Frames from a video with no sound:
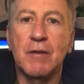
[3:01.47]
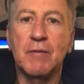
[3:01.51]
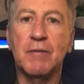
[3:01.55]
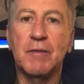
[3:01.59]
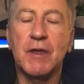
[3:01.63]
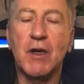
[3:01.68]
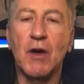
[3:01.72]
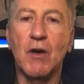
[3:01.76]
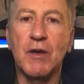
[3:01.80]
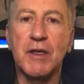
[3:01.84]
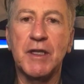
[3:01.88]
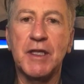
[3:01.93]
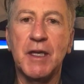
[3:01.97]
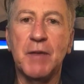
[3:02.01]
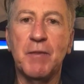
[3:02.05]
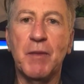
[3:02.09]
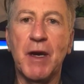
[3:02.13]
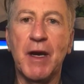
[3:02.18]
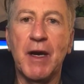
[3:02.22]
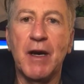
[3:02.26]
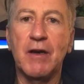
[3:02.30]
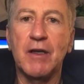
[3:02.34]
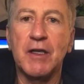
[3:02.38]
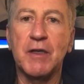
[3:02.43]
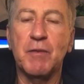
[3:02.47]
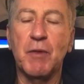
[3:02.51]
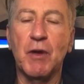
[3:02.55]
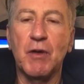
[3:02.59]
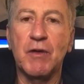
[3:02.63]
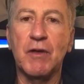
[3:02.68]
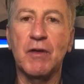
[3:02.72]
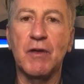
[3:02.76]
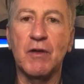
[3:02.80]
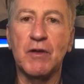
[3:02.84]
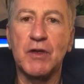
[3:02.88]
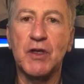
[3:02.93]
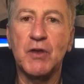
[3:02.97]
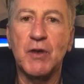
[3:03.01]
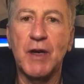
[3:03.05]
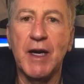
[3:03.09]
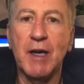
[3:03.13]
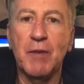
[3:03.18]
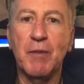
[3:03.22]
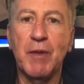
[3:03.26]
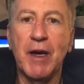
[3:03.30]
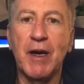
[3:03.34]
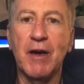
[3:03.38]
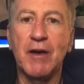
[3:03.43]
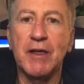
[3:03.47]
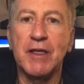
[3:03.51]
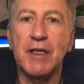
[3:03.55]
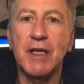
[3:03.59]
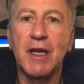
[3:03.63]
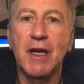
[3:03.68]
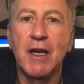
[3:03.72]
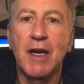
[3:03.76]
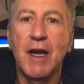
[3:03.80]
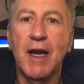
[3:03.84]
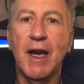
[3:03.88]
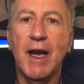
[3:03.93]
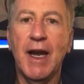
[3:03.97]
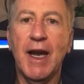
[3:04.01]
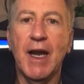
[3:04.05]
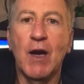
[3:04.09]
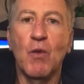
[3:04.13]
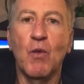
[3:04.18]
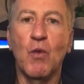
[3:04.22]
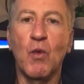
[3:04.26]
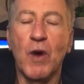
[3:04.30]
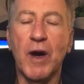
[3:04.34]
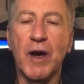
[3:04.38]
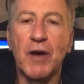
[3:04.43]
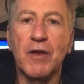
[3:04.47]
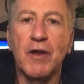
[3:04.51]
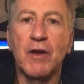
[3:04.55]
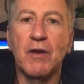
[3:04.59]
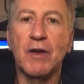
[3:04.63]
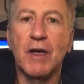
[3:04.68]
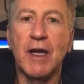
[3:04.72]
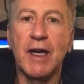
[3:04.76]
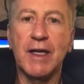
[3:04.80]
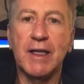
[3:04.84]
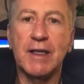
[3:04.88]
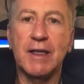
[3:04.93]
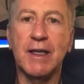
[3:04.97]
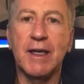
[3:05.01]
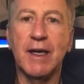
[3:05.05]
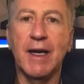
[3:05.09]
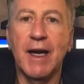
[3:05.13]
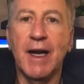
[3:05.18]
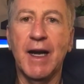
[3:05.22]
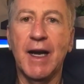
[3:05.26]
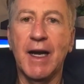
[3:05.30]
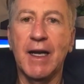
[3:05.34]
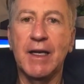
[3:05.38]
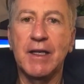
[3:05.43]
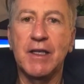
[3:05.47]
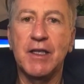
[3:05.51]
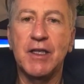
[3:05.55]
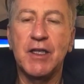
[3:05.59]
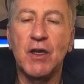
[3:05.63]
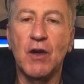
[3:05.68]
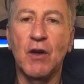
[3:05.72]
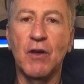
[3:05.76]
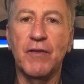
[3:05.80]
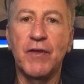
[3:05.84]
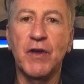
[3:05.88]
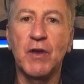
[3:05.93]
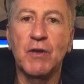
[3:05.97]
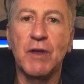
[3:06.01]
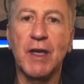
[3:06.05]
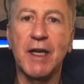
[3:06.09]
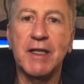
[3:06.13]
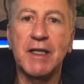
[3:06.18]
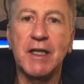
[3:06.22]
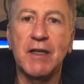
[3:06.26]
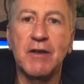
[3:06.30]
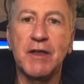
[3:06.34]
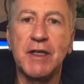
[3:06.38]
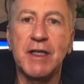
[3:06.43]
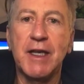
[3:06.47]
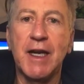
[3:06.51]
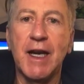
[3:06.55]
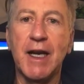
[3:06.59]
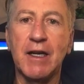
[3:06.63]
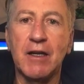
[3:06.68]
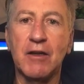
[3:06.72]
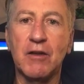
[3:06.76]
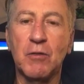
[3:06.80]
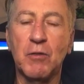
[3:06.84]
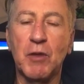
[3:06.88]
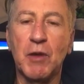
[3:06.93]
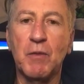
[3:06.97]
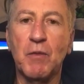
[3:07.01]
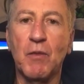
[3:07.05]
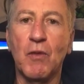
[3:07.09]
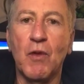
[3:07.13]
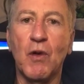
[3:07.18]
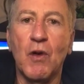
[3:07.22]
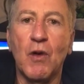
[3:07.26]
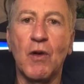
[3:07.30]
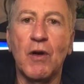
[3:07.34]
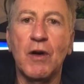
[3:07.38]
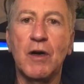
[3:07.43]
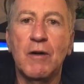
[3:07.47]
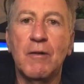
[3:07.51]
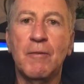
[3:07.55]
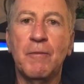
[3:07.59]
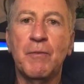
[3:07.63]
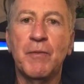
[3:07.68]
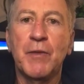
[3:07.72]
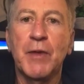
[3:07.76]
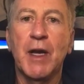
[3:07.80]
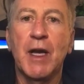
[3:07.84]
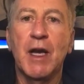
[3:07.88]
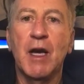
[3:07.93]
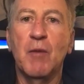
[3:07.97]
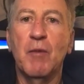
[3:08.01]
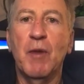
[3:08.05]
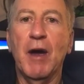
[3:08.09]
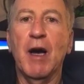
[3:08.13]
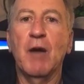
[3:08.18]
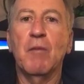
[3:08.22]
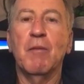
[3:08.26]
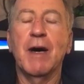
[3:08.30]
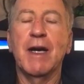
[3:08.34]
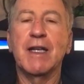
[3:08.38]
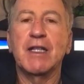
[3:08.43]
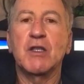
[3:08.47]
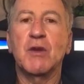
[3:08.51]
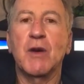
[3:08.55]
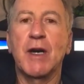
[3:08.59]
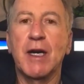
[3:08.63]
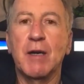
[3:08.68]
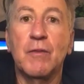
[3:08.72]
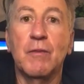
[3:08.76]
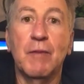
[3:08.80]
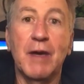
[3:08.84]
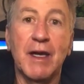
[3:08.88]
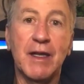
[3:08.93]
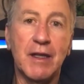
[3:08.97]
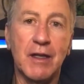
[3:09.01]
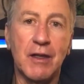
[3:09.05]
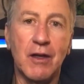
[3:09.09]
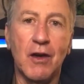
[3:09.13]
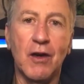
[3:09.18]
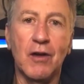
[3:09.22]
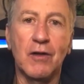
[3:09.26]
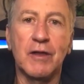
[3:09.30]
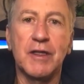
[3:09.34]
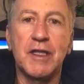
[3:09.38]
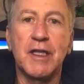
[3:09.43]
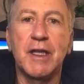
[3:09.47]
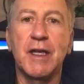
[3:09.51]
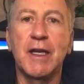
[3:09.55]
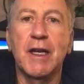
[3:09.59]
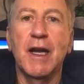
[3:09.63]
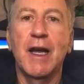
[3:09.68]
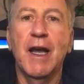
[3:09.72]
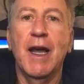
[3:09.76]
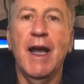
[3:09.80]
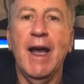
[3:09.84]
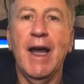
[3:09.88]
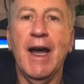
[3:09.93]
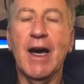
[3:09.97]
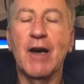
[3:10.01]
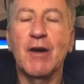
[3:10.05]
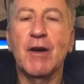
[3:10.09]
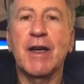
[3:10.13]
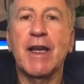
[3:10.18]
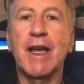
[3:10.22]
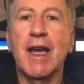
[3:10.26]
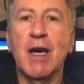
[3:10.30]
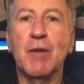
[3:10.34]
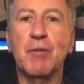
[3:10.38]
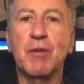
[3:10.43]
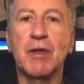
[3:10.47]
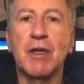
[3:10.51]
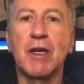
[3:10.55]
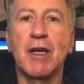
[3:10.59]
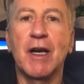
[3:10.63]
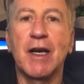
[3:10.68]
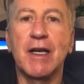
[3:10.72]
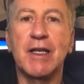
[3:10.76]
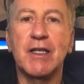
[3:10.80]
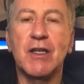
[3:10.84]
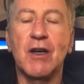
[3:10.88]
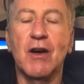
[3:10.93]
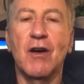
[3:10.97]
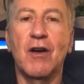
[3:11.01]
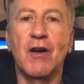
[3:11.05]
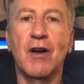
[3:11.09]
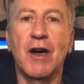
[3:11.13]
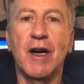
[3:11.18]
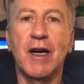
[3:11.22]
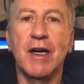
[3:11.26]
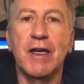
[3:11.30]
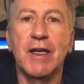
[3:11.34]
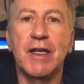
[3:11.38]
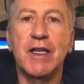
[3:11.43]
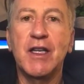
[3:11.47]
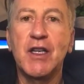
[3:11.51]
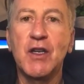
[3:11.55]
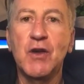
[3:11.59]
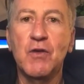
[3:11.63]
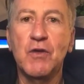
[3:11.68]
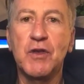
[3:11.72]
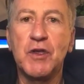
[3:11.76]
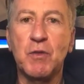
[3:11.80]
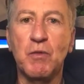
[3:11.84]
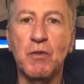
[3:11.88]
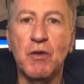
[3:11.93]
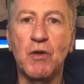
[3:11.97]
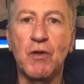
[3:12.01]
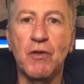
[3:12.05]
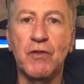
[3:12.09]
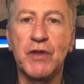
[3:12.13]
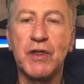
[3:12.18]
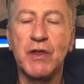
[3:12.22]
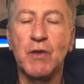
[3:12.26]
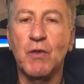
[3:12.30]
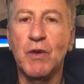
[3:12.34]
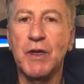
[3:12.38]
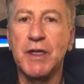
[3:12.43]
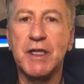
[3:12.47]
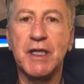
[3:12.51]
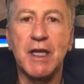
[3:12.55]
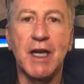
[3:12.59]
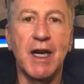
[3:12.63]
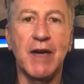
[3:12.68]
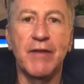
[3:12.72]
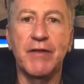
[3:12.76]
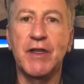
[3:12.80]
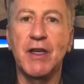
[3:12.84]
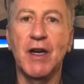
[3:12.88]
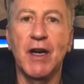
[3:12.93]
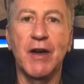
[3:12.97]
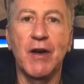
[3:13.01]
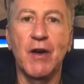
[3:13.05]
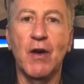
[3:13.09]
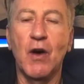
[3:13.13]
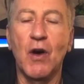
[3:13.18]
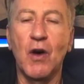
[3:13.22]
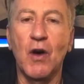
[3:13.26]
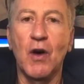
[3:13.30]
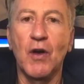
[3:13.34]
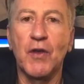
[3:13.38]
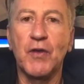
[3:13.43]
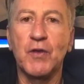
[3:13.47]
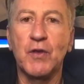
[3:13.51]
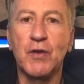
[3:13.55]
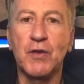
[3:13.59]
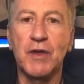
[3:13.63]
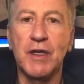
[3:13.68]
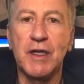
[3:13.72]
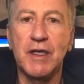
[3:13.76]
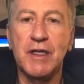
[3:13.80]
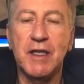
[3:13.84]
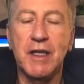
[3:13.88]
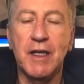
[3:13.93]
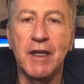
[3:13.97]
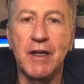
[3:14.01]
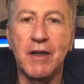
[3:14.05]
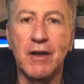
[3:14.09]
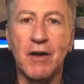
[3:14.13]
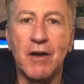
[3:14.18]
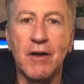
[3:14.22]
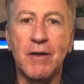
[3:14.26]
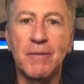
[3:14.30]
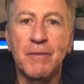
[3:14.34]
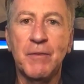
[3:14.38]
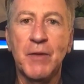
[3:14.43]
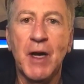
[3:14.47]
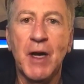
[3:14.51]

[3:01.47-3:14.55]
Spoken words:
currency pairs, both of those trading pairs, and where they're likely to head. So if you'd like to understand a little bit more about my trading methodology, how to capitalize on huge moves, which I've done all through this year,